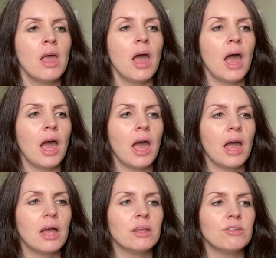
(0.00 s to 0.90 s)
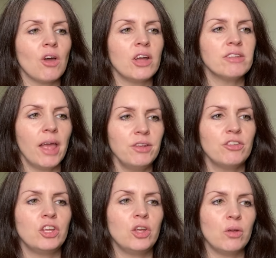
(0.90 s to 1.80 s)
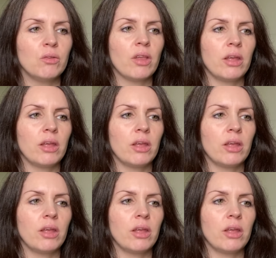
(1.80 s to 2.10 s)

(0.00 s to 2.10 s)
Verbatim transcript: And I tend to use